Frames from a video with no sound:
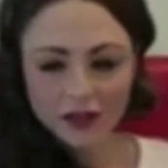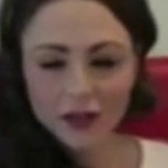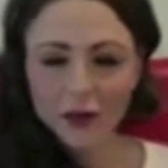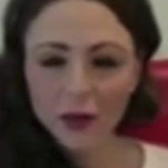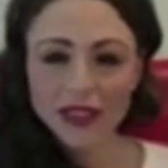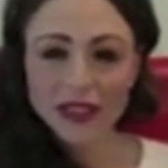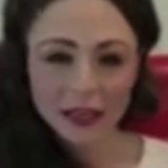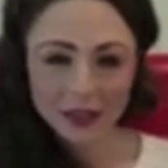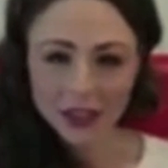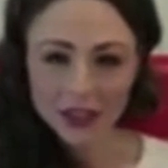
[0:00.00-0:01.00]
suffered with
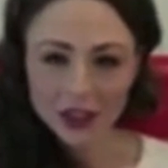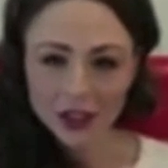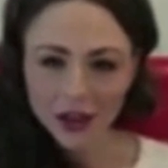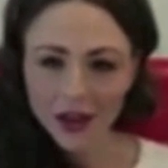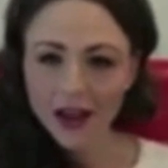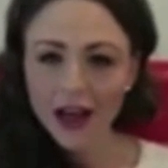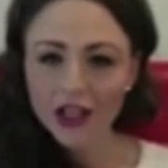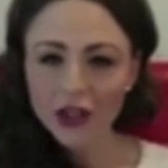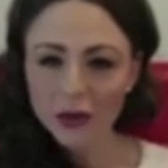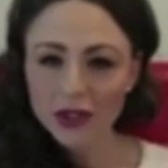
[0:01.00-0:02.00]
sex addiction,
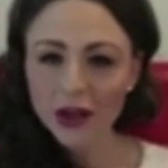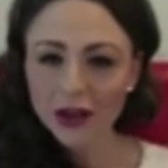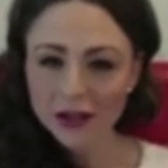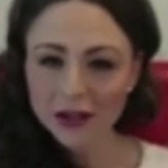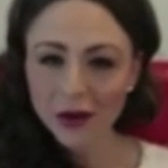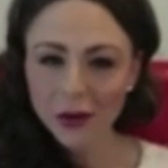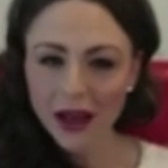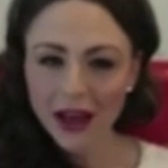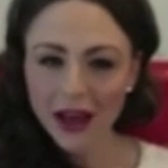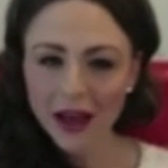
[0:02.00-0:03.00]
and she was also
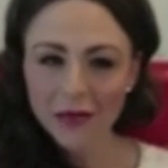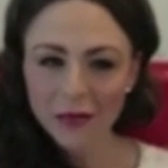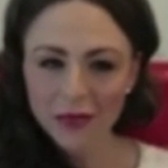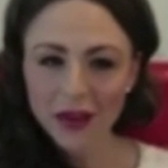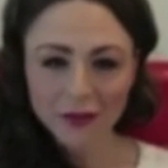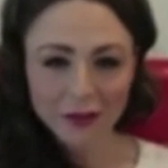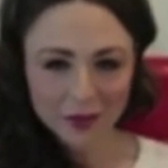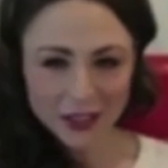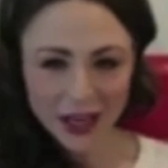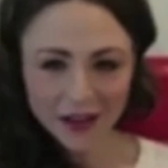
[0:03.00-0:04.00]
a femme
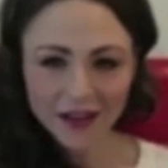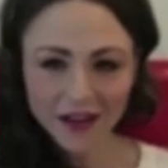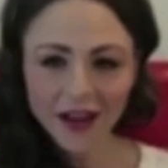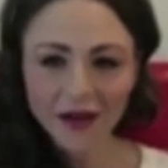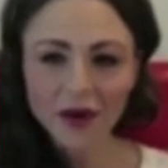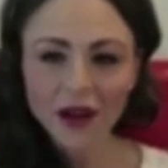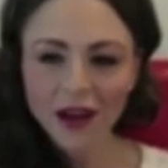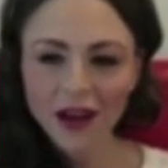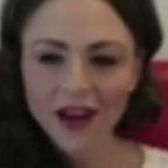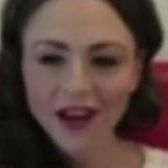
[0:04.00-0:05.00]
fatale,
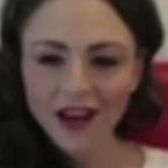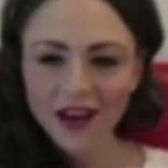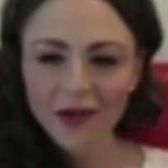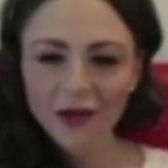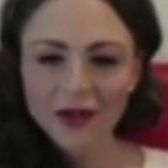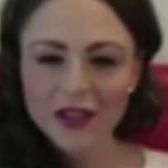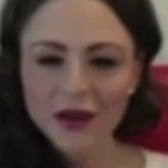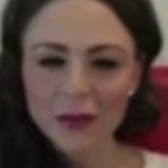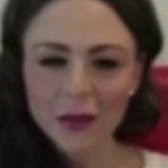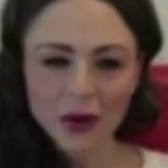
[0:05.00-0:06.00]

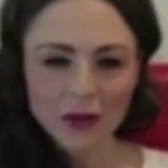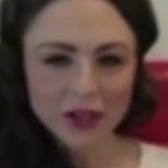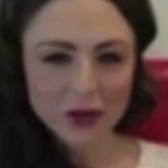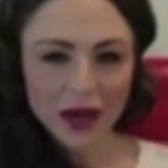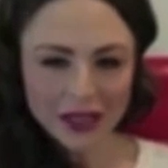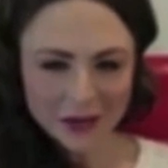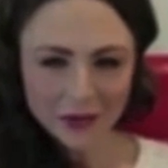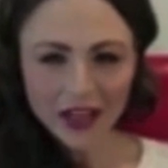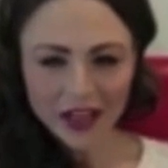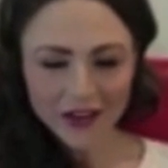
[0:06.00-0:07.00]
with some murderous
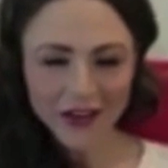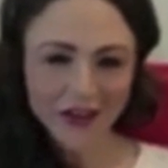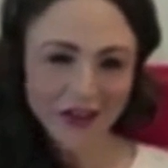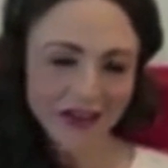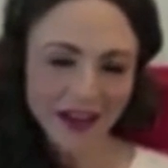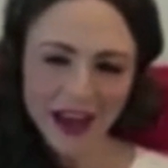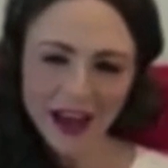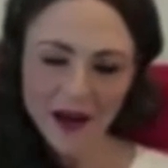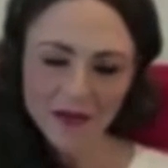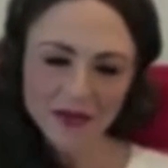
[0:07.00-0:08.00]
ways within her.
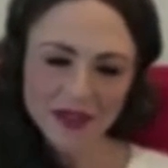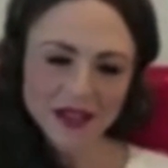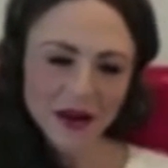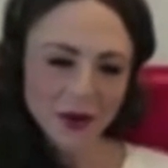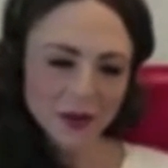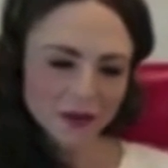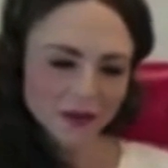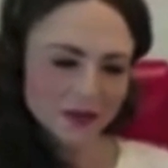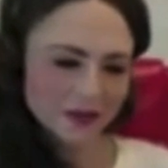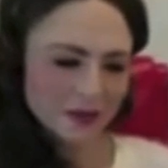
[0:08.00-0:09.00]

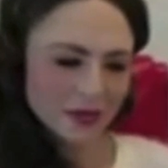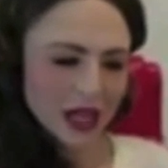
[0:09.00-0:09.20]
So